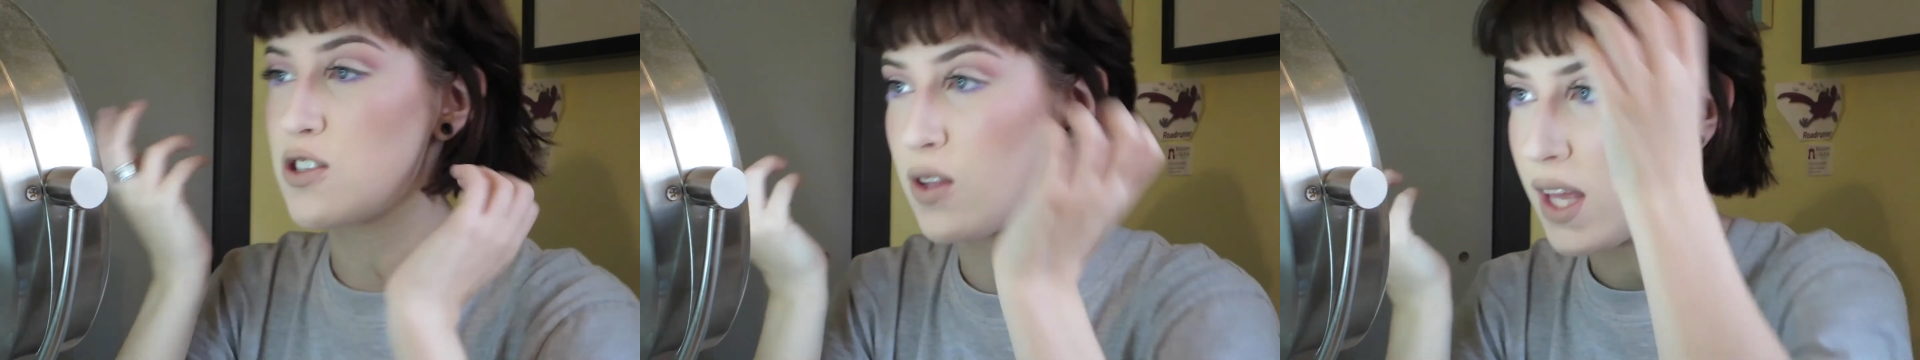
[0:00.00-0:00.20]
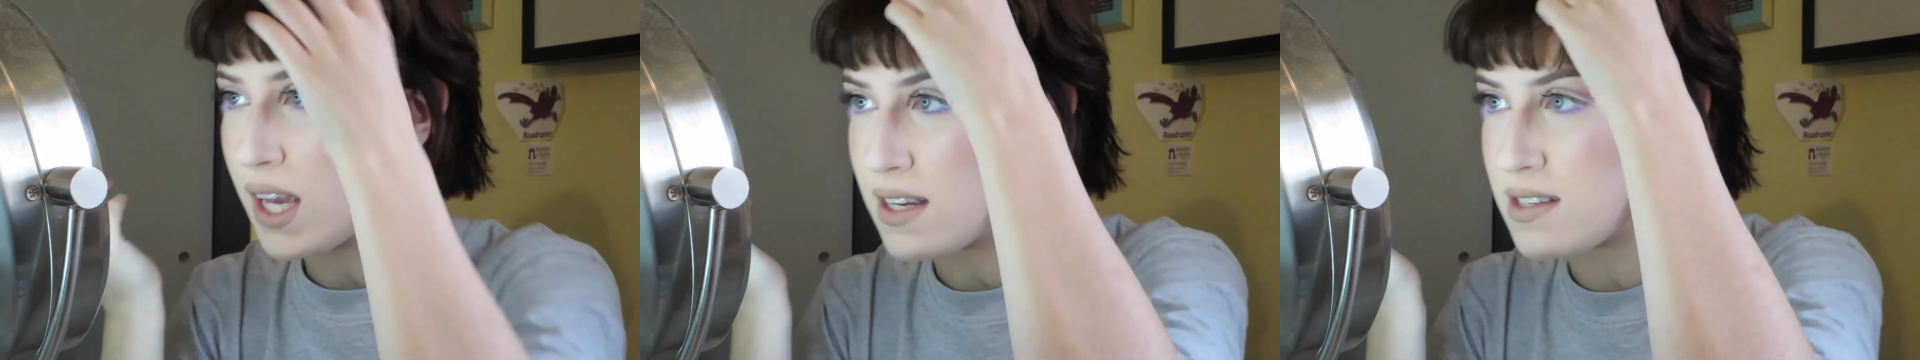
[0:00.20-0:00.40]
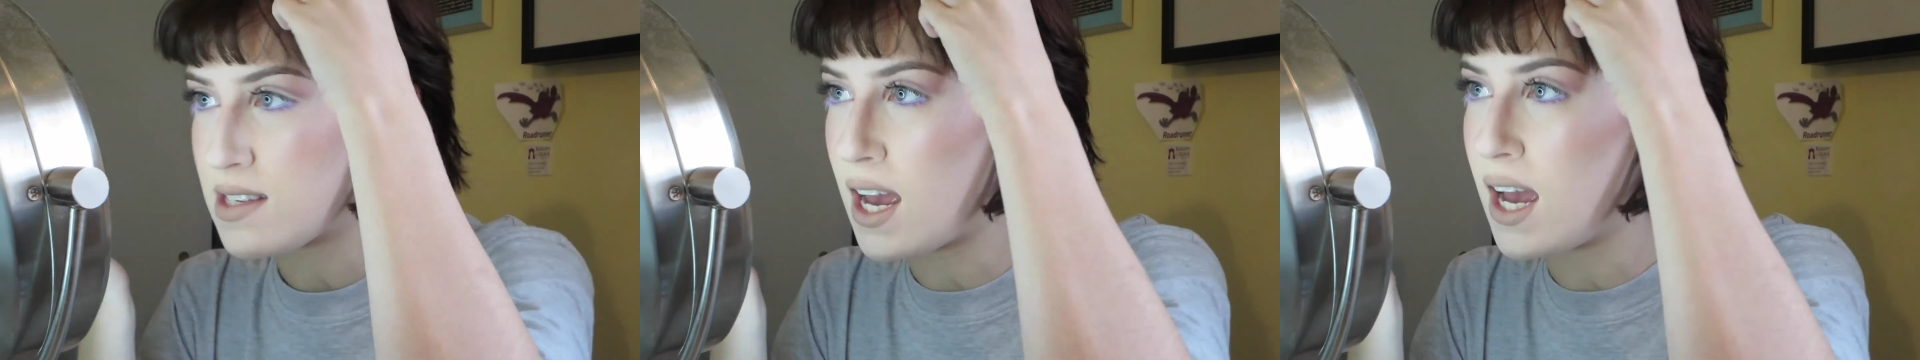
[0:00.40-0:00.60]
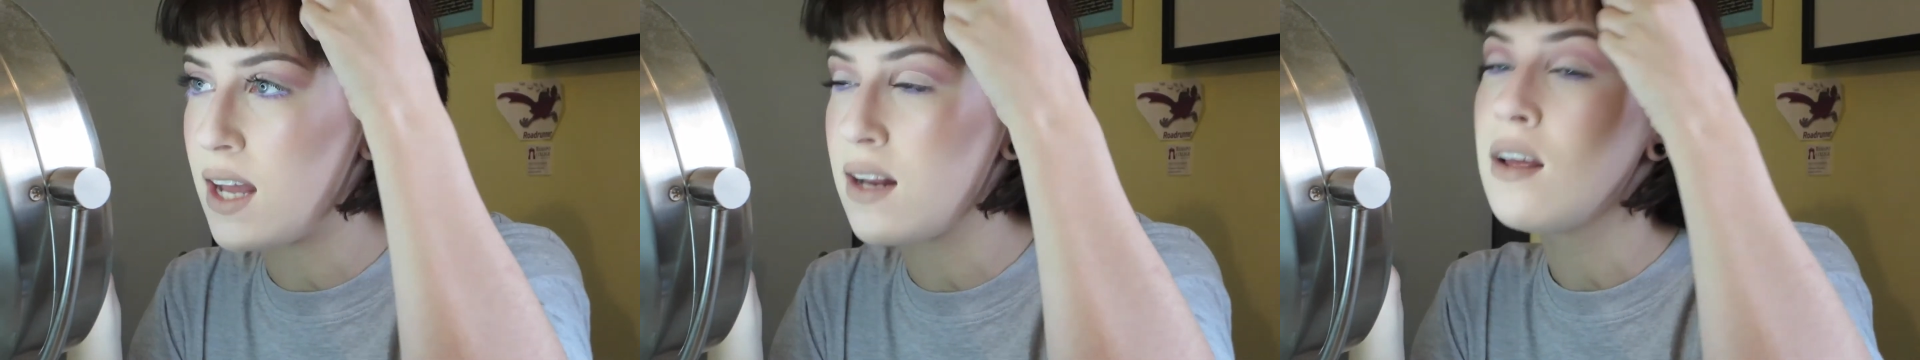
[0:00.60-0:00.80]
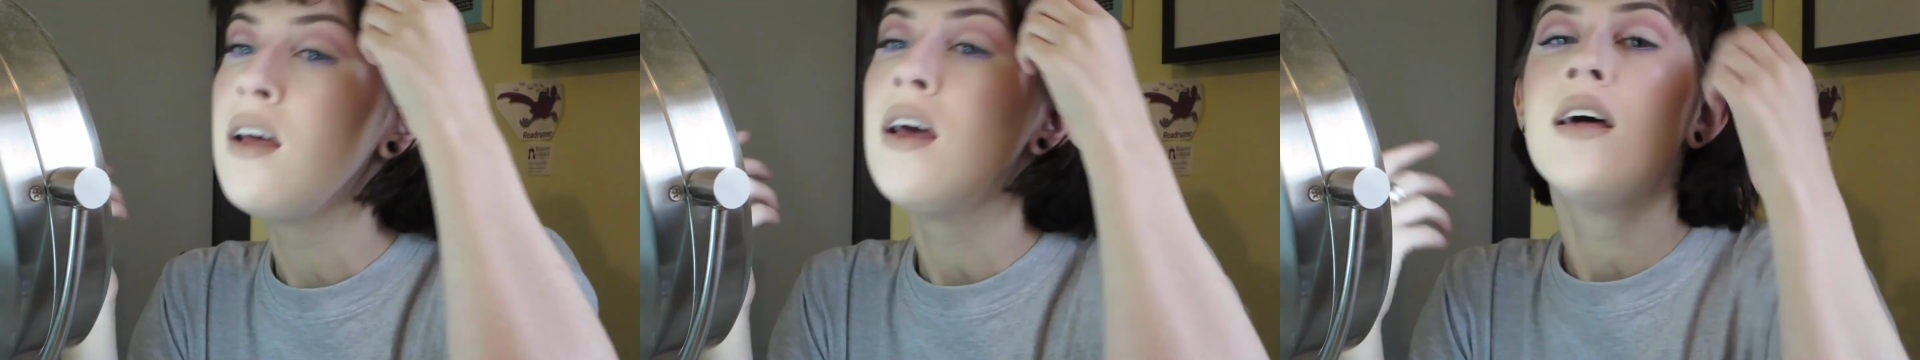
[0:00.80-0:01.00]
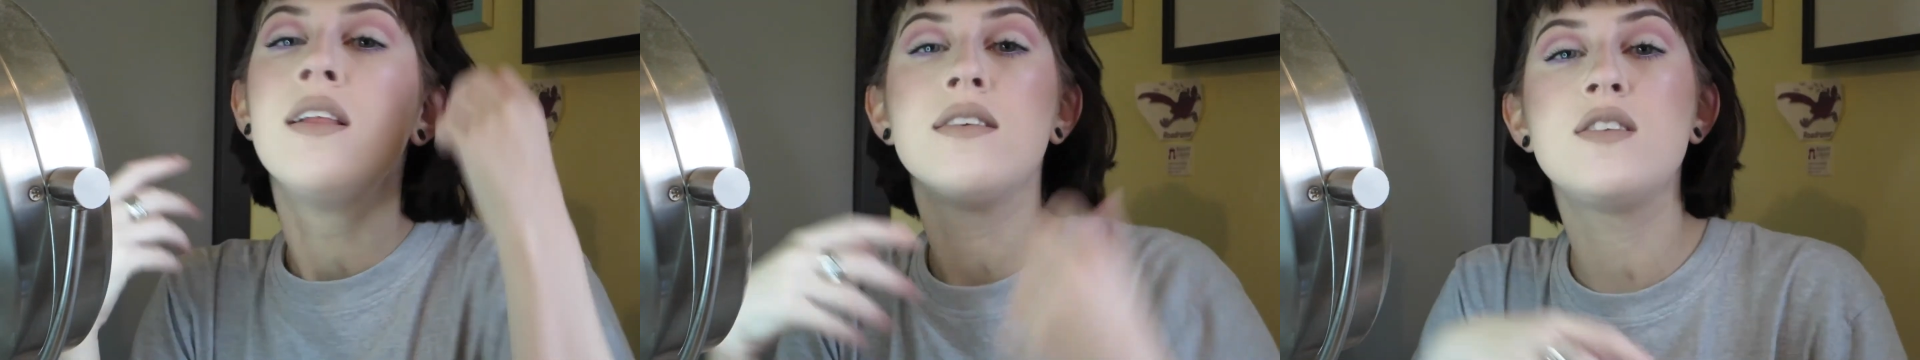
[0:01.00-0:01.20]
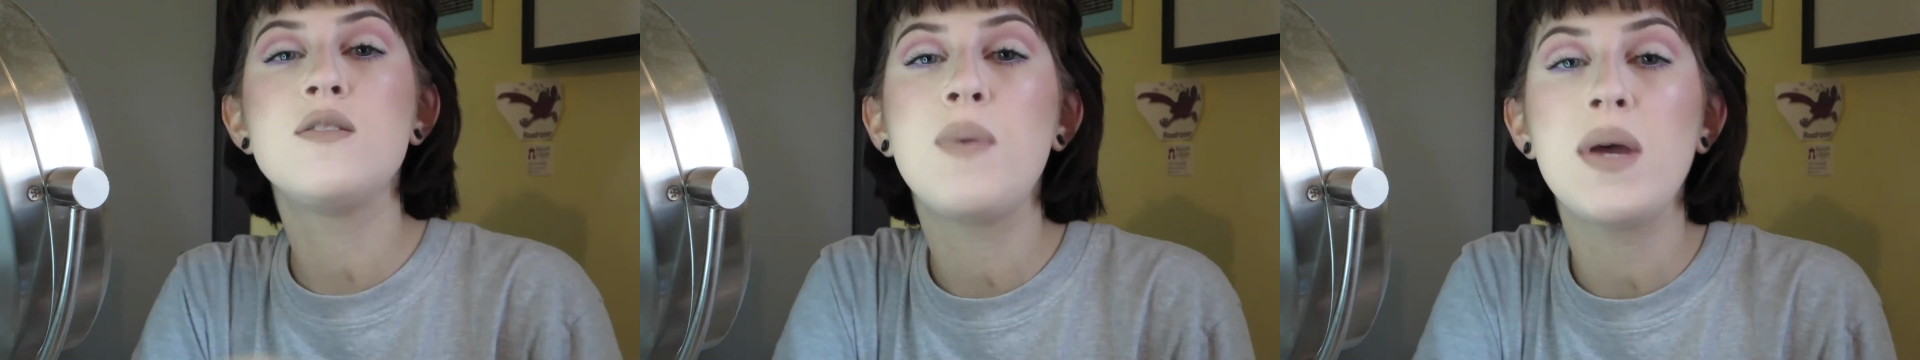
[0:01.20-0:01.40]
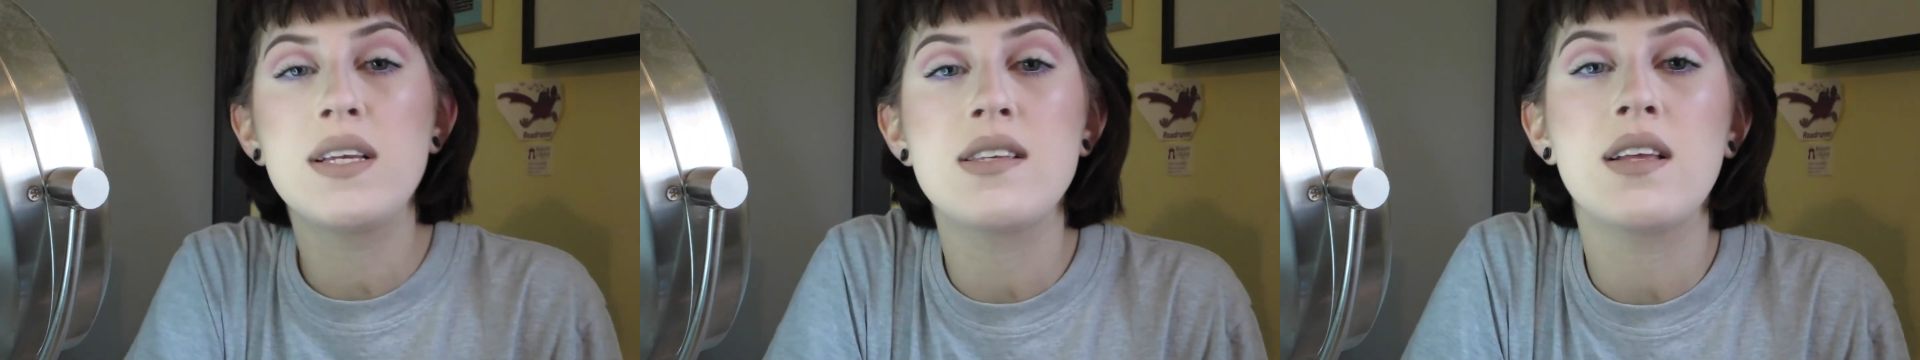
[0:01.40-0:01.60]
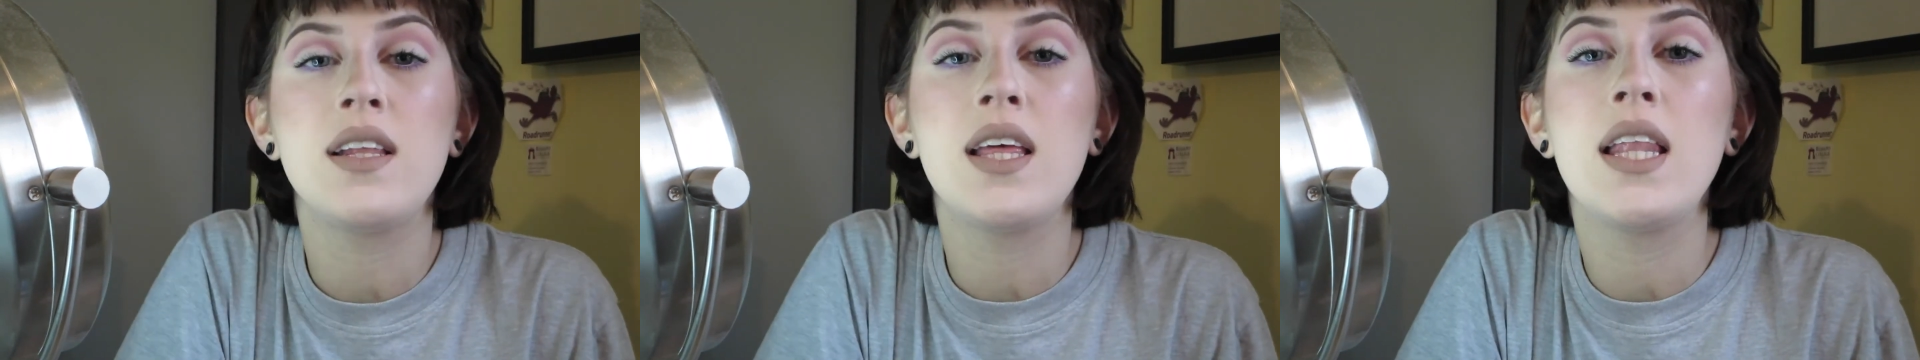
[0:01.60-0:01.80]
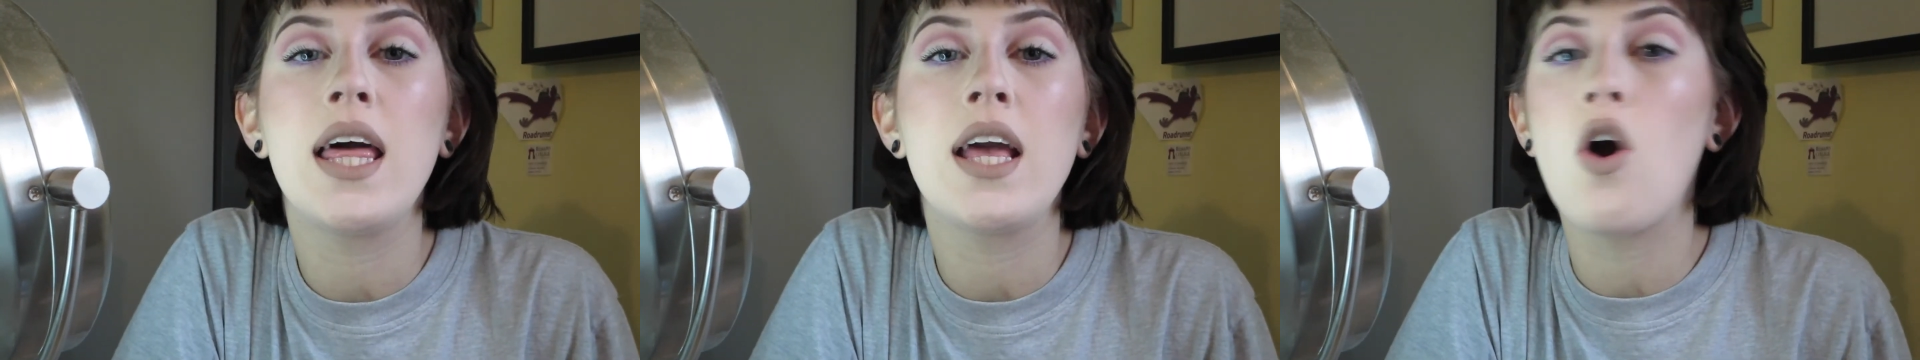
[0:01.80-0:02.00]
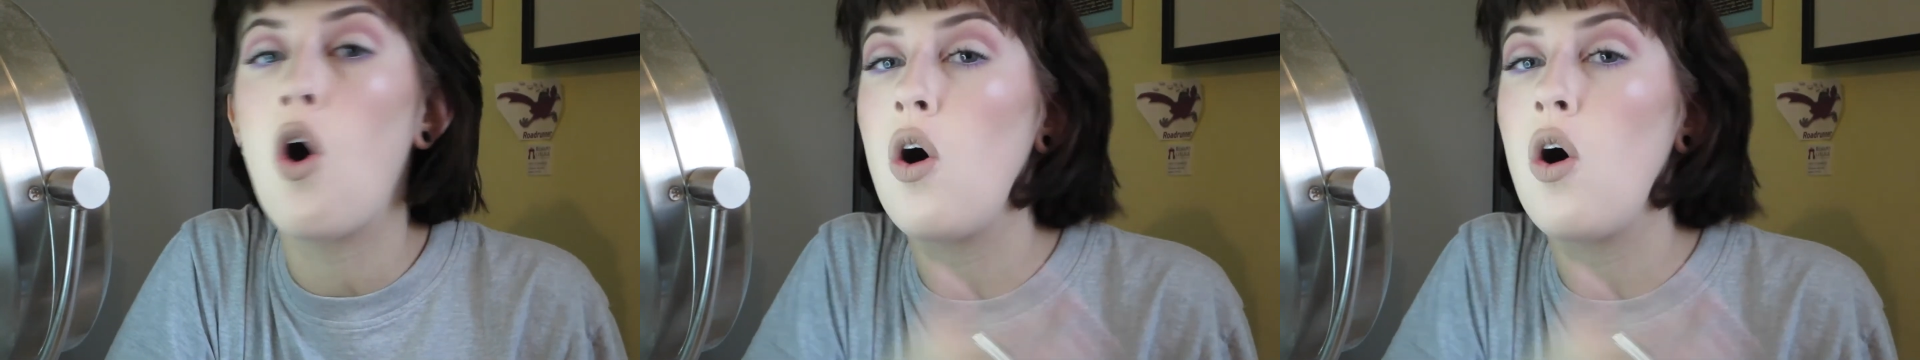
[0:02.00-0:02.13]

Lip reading: So like I said, this is basically like